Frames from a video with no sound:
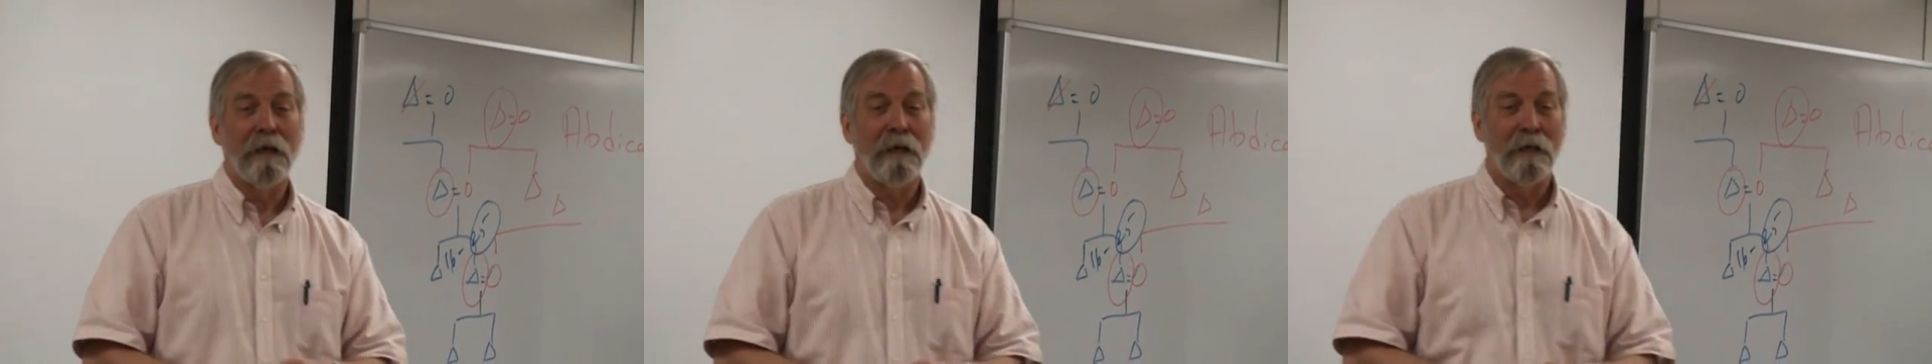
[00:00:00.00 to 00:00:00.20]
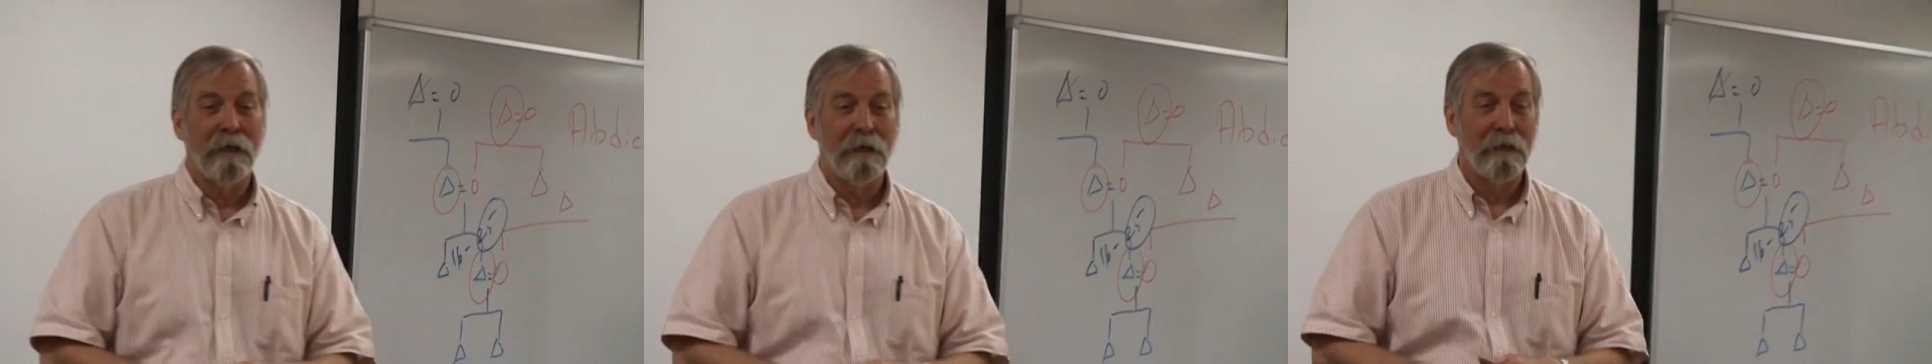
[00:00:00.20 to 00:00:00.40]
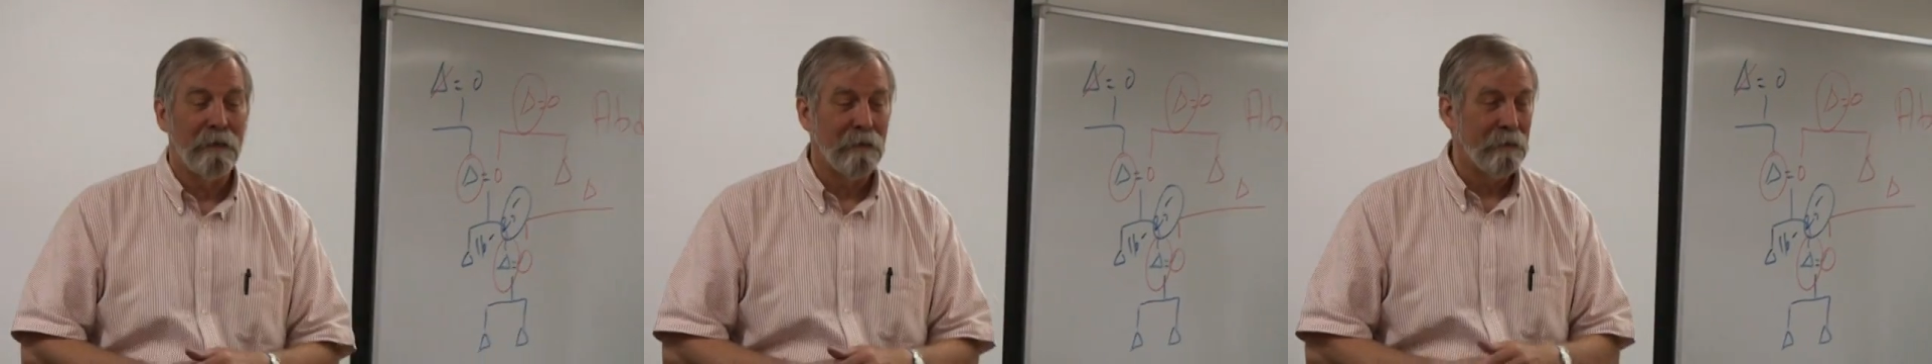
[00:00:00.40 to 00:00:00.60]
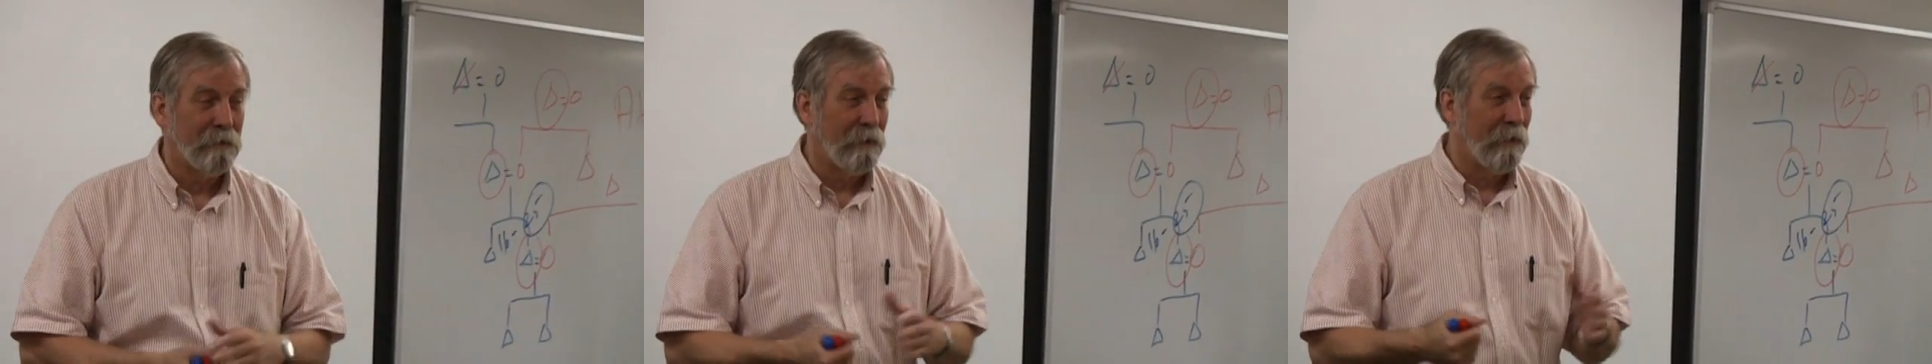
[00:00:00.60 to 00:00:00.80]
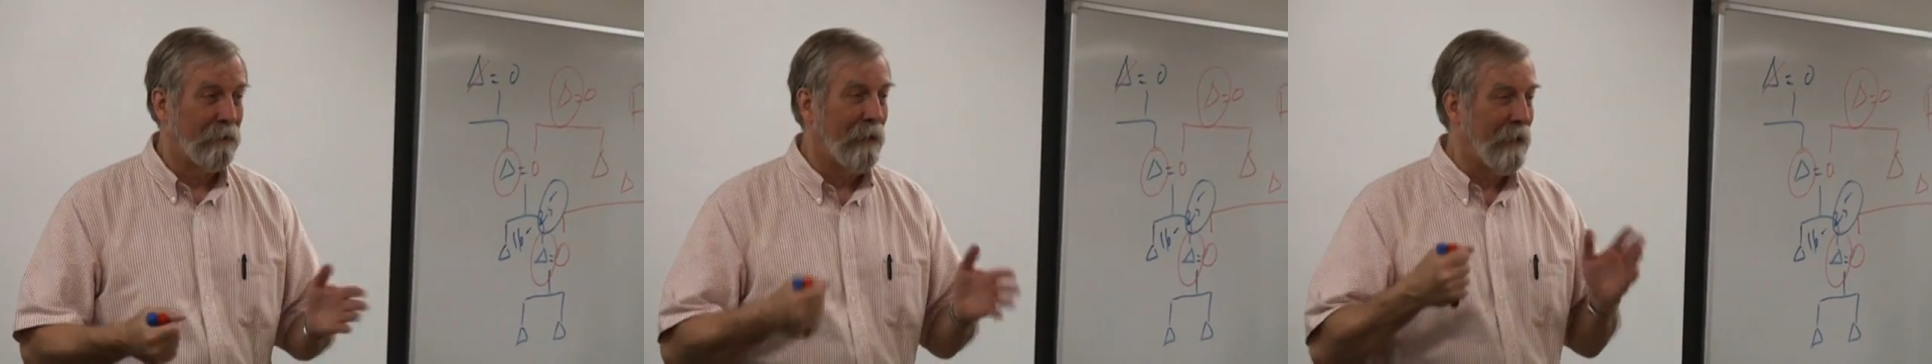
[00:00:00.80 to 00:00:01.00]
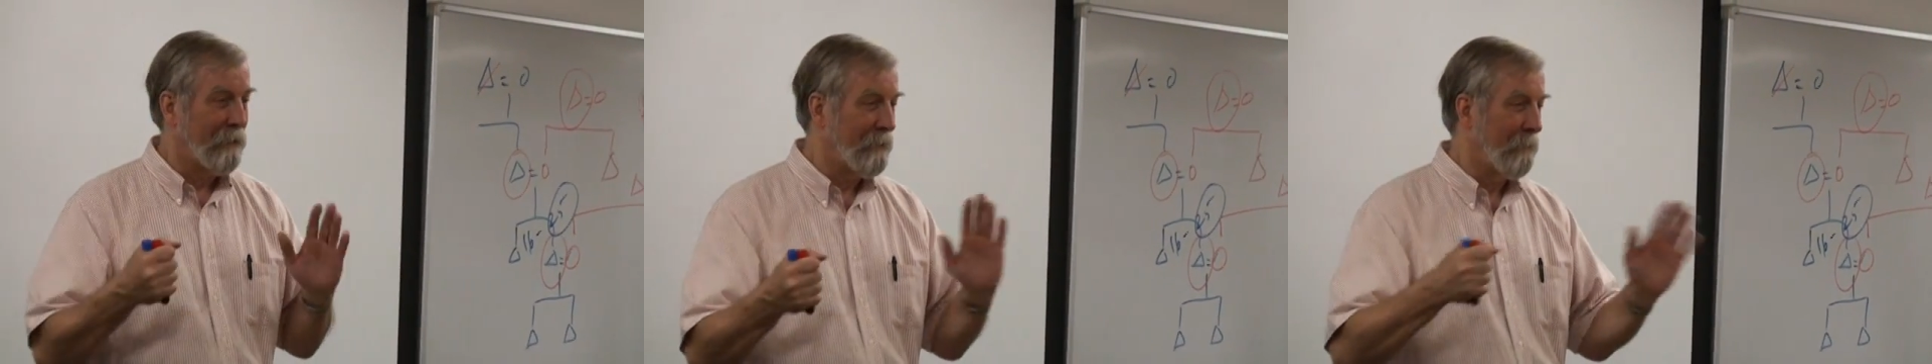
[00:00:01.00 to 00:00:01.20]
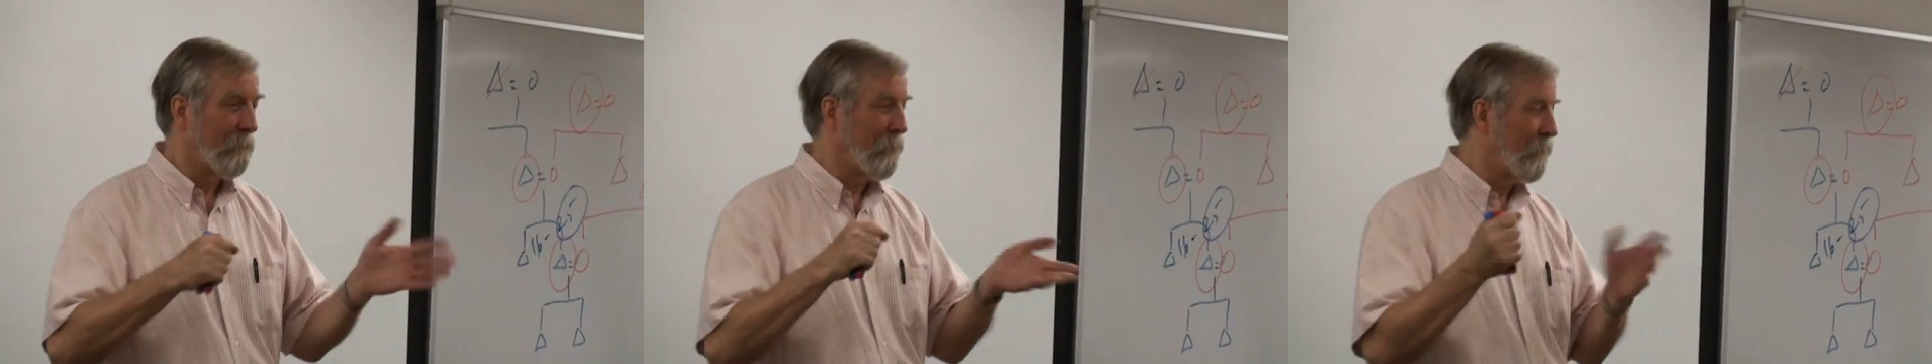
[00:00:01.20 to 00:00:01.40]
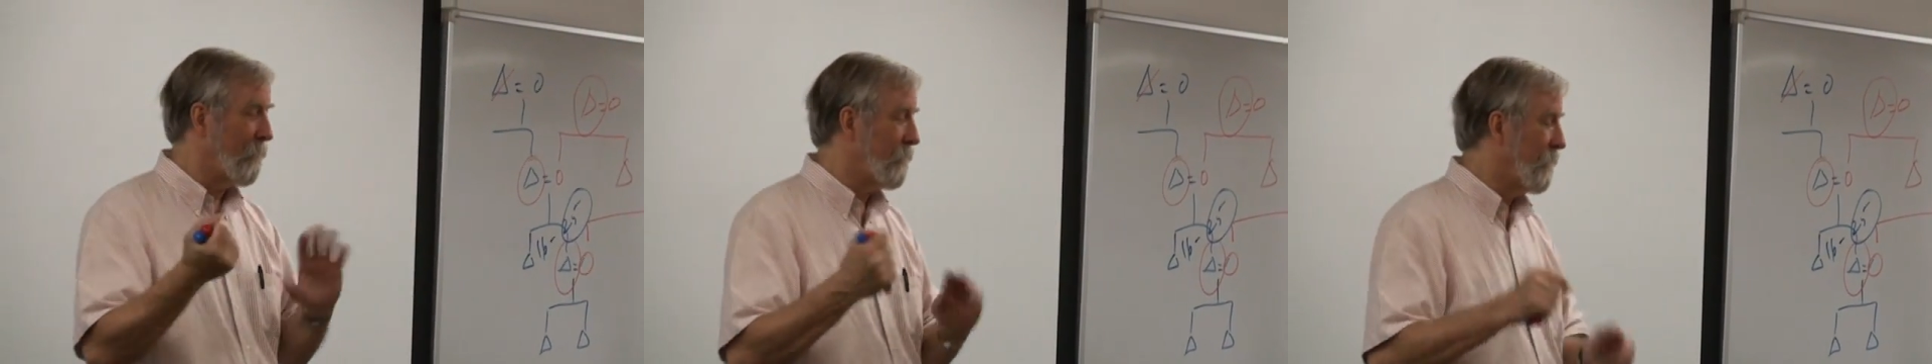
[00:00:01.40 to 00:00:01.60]
And that's
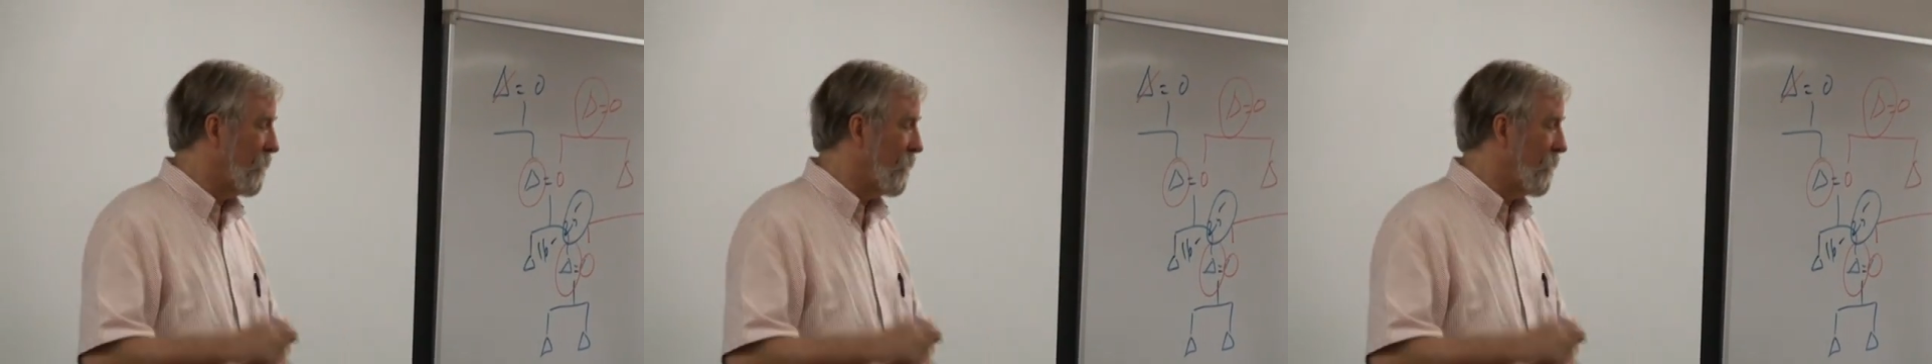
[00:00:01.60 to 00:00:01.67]
something